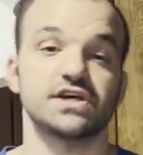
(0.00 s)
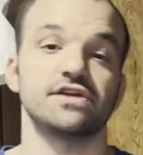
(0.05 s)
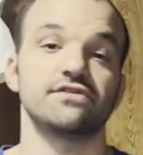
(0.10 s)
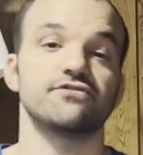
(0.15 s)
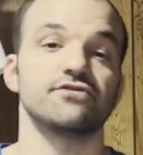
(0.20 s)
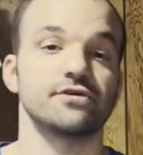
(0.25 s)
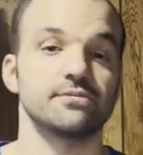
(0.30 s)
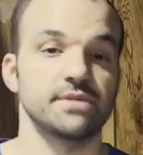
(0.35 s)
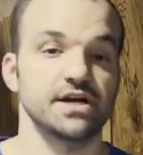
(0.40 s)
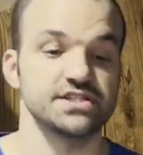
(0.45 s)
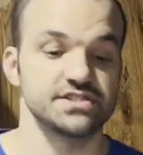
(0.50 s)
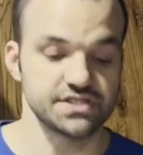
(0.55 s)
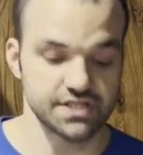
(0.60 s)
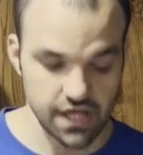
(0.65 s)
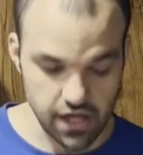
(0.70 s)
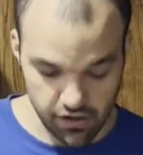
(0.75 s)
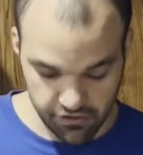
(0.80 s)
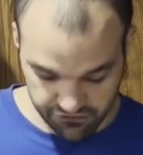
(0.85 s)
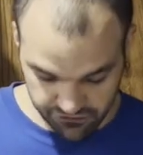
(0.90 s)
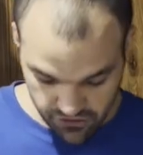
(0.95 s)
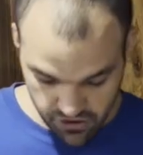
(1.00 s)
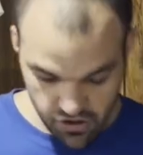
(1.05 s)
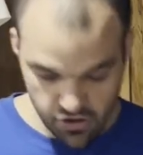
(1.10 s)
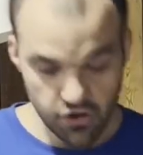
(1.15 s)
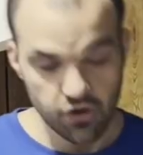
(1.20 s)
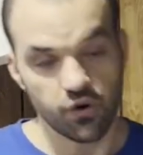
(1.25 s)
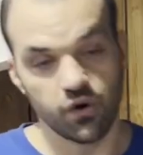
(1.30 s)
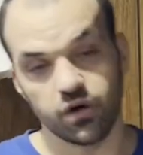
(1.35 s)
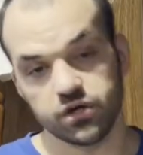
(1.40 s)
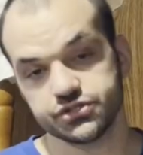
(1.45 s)
and for myself,
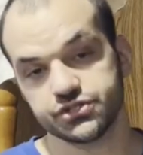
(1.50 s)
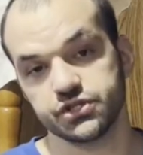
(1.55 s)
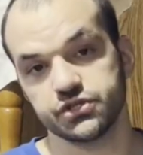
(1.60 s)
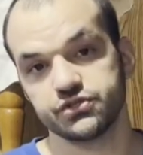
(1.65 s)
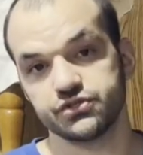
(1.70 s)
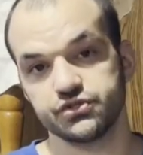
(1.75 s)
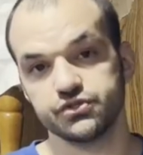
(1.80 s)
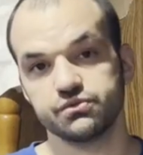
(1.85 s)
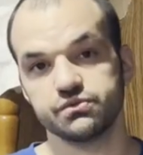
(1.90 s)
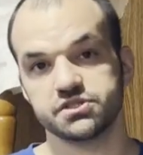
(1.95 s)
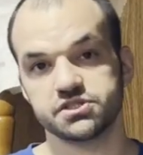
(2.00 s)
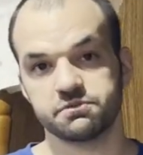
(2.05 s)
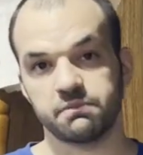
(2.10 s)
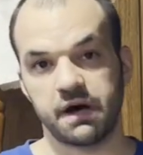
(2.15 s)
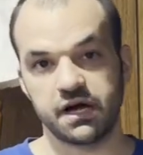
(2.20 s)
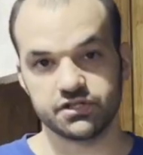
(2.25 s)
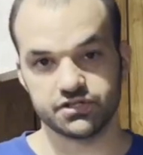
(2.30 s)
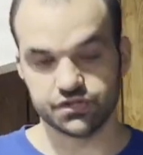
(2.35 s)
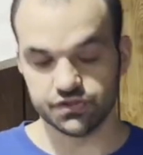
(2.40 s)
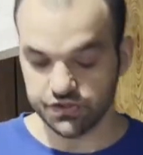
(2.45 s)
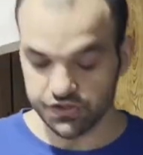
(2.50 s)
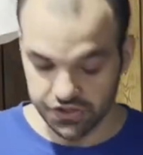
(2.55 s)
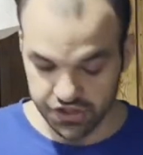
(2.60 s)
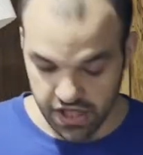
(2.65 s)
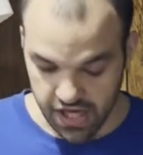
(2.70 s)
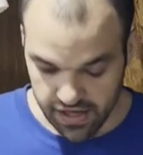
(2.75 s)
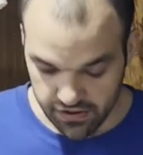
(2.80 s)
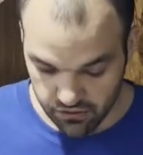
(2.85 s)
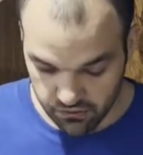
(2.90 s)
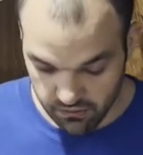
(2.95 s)
also to sponsor the
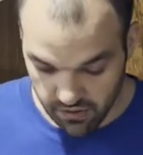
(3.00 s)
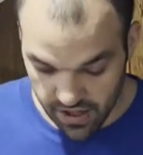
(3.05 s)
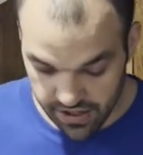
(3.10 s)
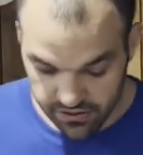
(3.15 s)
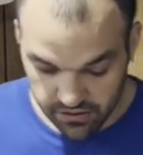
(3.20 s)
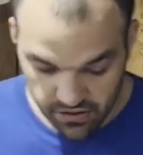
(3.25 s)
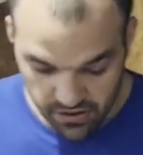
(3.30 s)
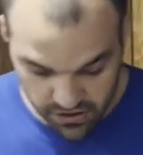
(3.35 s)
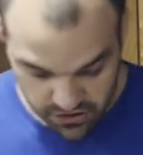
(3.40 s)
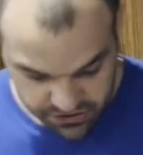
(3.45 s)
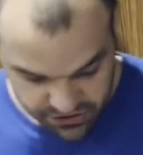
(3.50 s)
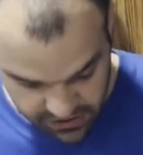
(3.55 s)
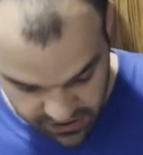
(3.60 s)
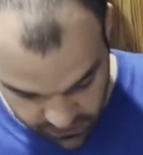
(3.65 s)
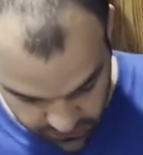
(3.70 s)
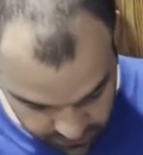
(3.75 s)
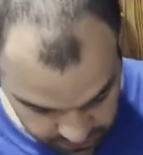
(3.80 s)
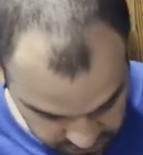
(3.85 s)
channel, right? So that would